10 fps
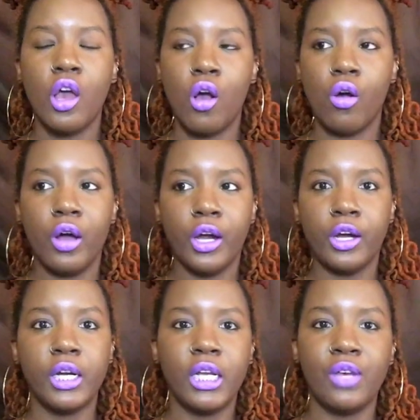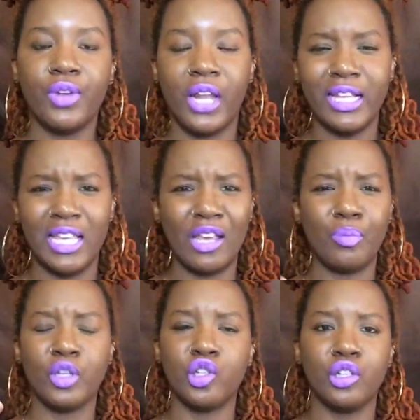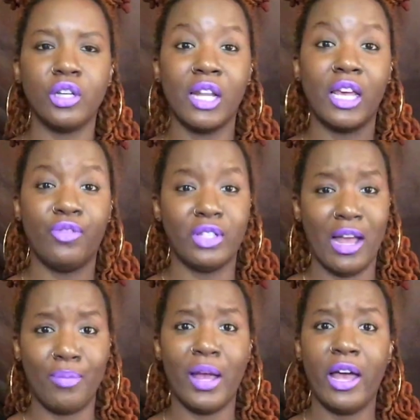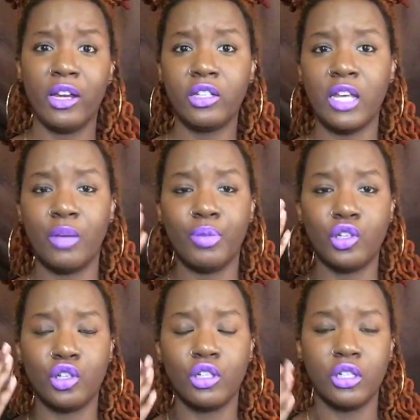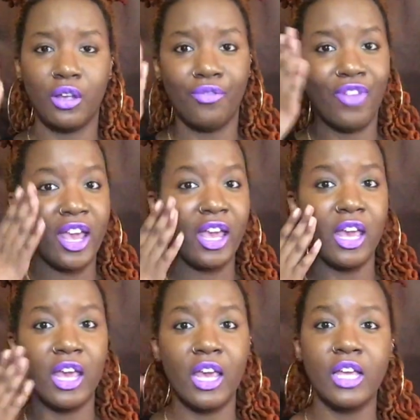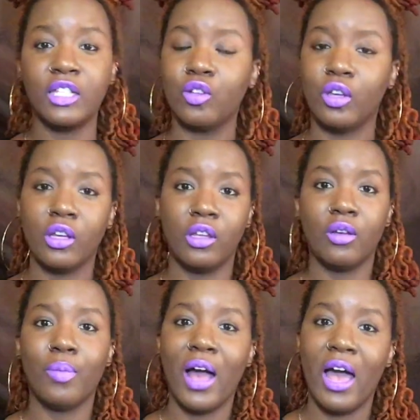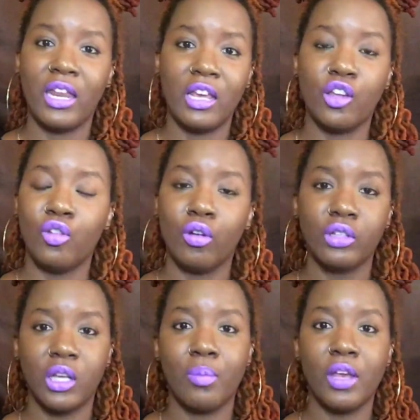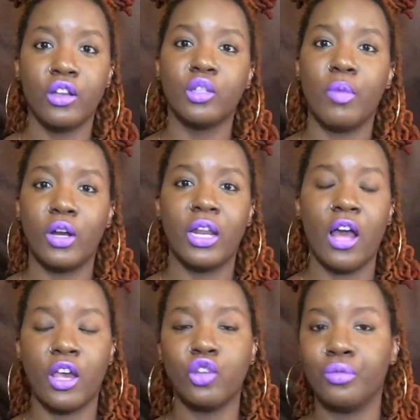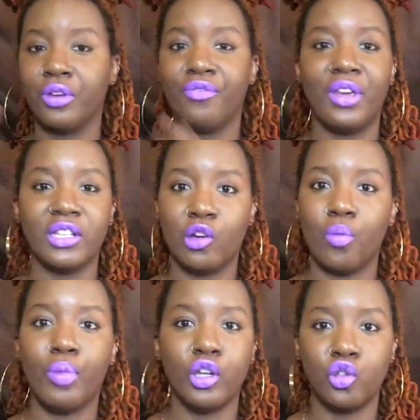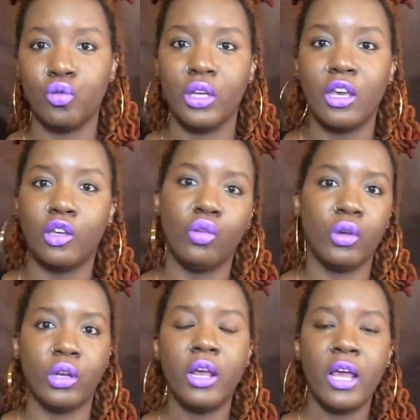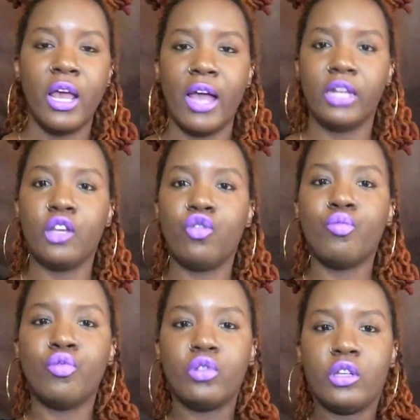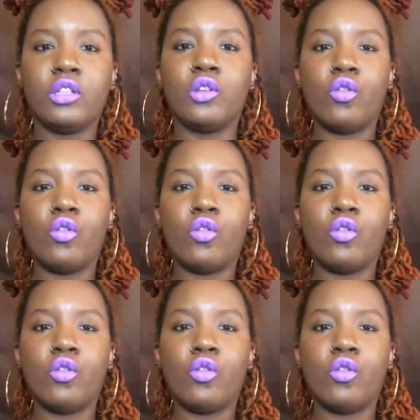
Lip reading: Or even, like, take pictures, like, if it's that bad, take pictures of your face or your body. You know, some men are smart. They're not going to hit you in your face. They're going to punch you and kick you and give you bruises